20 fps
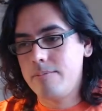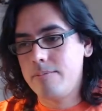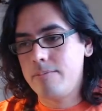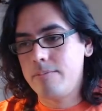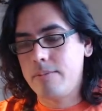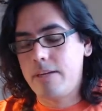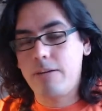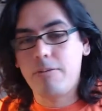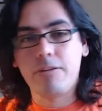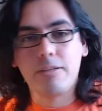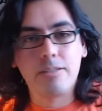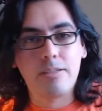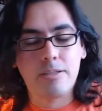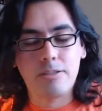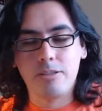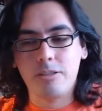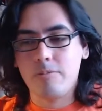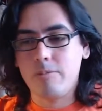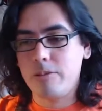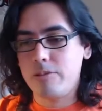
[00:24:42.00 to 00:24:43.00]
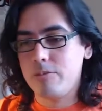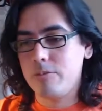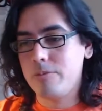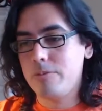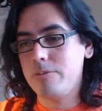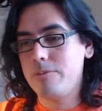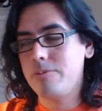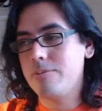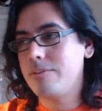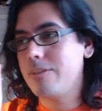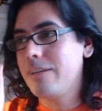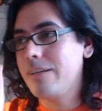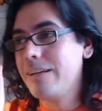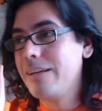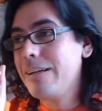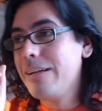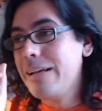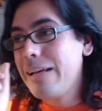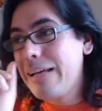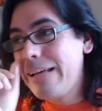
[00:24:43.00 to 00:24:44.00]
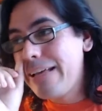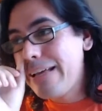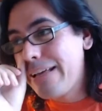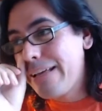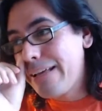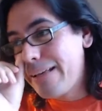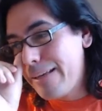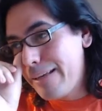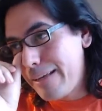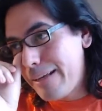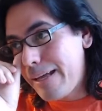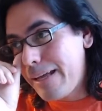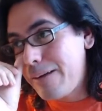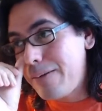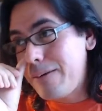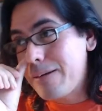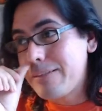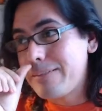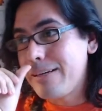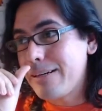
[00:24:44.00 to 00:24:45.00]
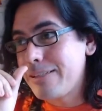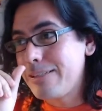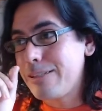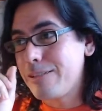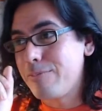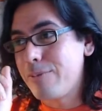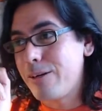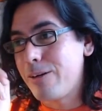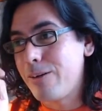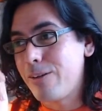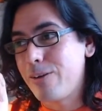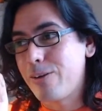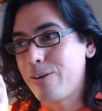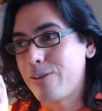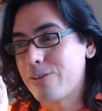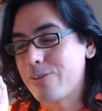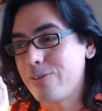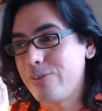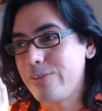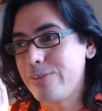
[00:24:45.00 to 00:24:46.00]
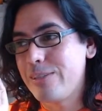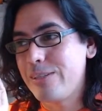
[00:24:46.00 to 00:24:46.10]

I don't want to talk shit about schools. I don't want to talk shit about all the art schools,